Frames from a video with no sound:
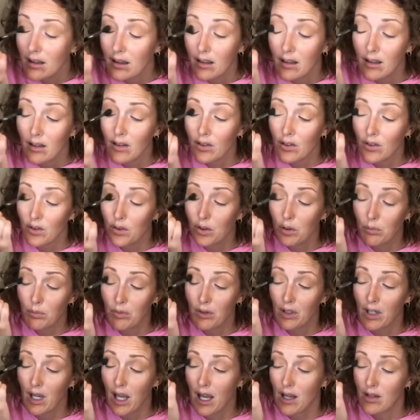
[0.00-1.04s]
Super
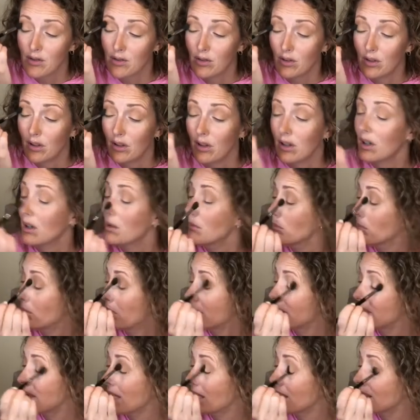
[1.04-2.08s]
natural,
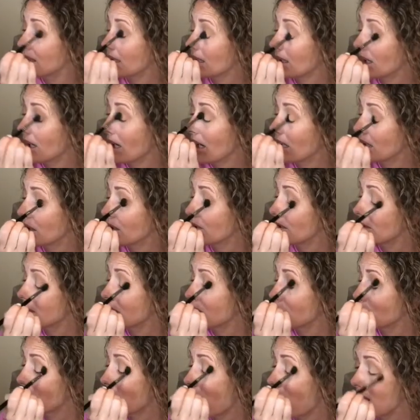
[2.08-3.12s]
but then the
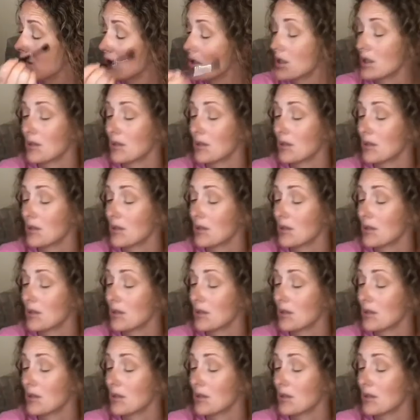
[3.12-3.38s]
coloring matches